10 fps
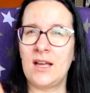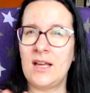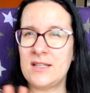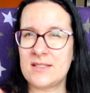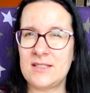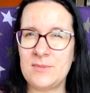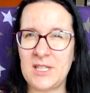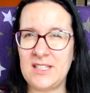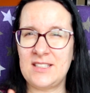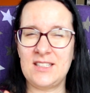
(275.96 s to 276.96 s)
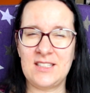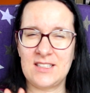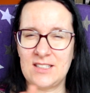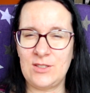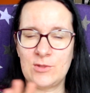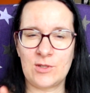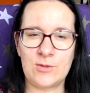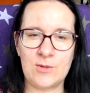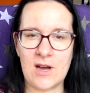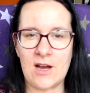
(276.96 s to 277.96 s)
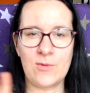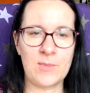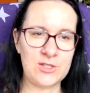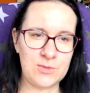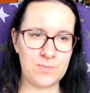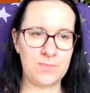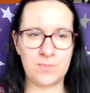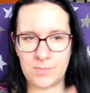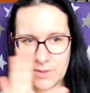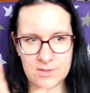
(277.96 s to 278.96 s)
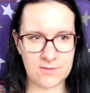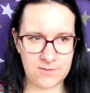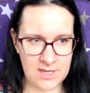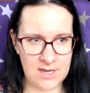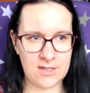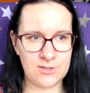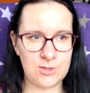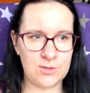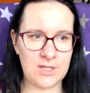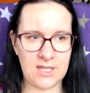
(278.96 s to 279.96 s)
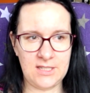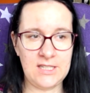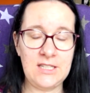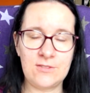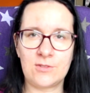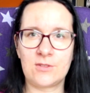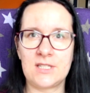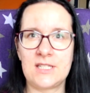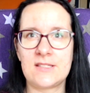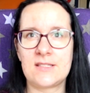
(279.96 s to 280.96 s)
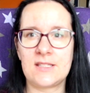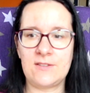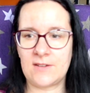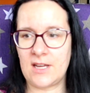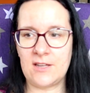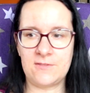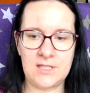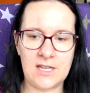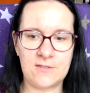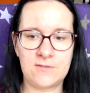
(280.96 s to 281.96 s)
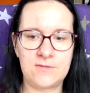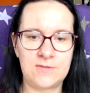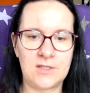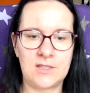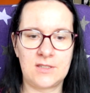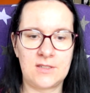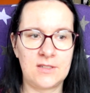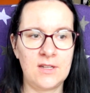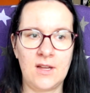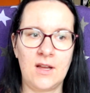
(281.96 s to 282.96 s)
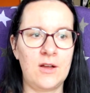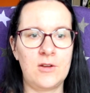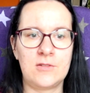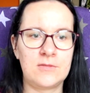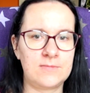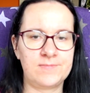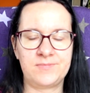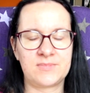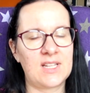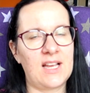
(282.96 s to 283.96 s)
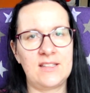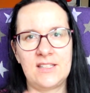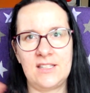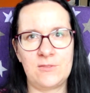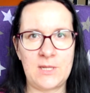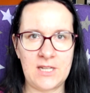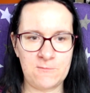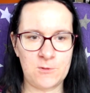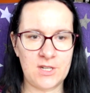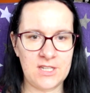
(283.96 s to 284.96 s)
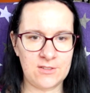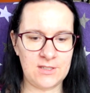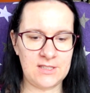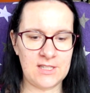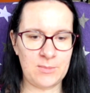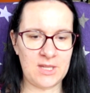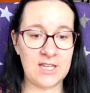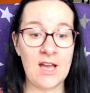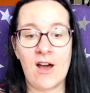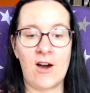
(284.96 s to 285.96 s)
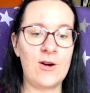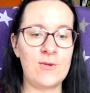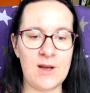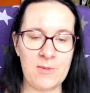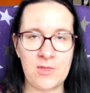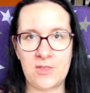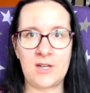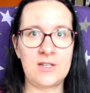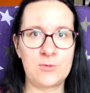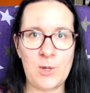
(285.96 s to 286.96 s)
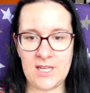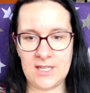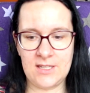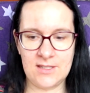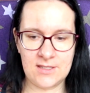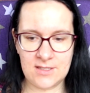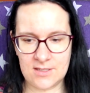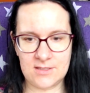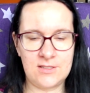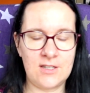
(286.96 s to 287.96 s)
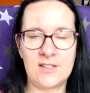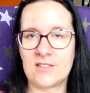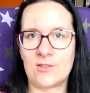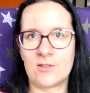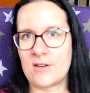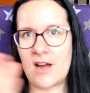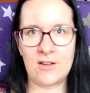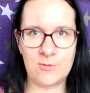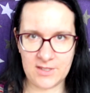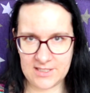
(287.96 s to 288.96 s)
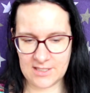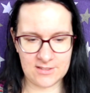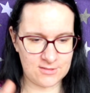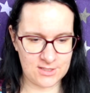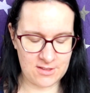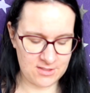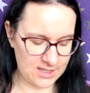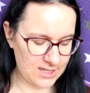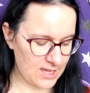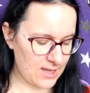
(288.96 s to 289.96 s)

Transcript: estimating, how much balls of yarn should I need for this, if I have enough. And then when I'm working on it, I'm like, oh, I'm 1/3 way done or halfway done or something.